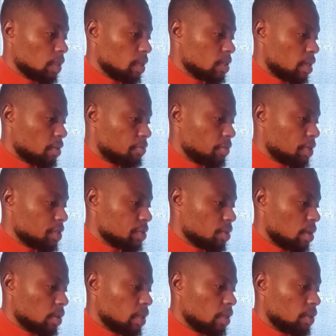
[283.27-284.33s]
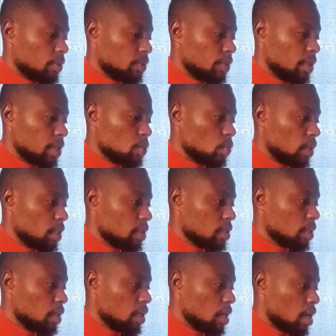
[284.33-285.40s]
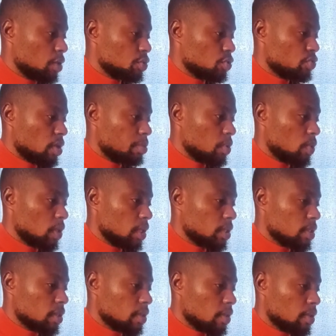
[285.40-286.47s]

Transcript: Let's start fresh. So I'll click on connect wallet. I'll choose Rabbit wallet.